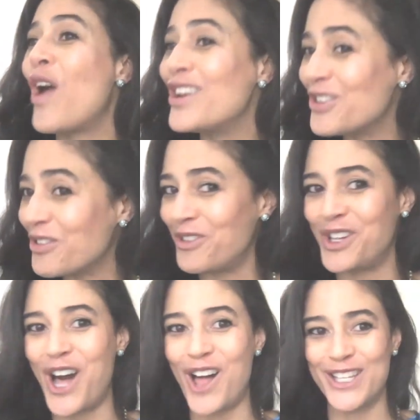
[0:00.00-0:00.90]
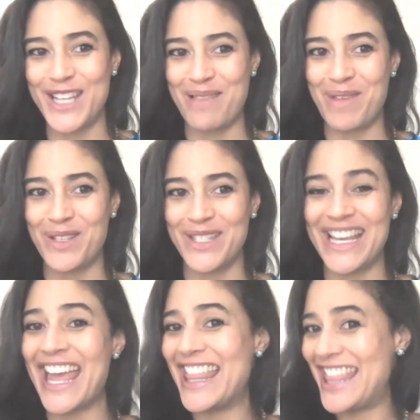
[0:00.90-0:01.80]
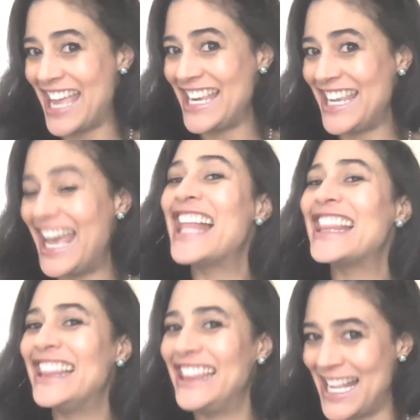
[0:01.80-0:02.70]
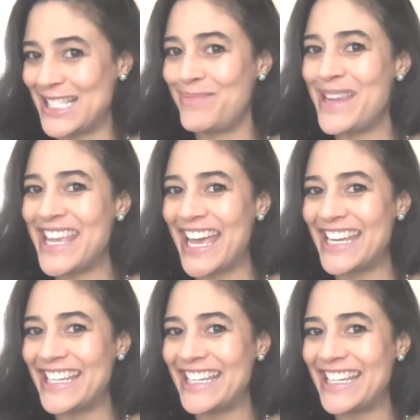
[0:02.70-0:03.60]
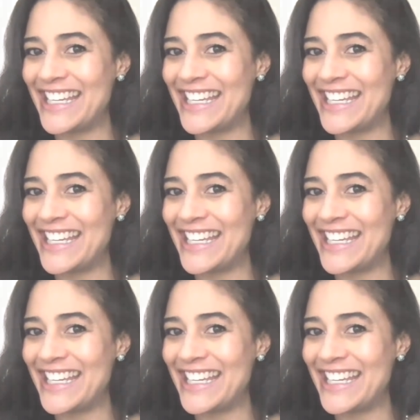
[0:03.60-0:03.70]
wonderful holiday music, then let's begin.